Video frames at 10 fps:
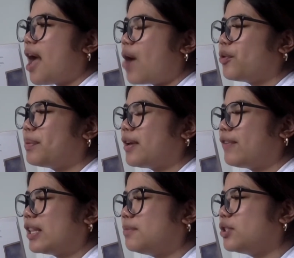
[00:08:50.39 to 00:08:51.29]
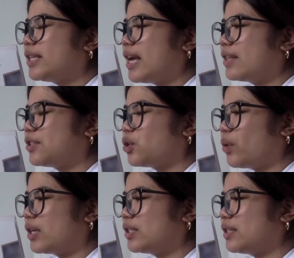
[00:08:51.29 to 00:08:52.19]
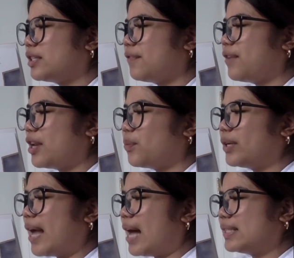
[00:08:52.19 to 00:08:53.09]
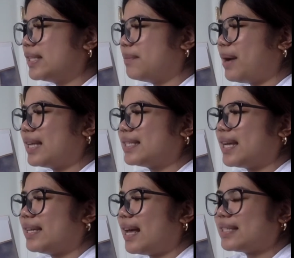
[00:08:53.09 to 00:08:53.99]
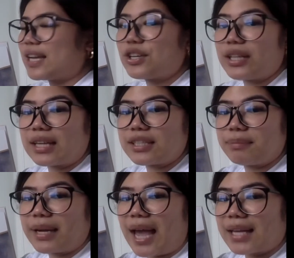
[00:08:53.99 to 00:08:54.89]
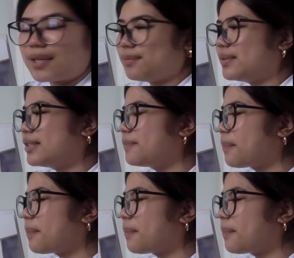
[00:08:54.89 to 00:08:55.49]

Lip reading: I will be available to answer questions if anyone has them, I said as I collected my items.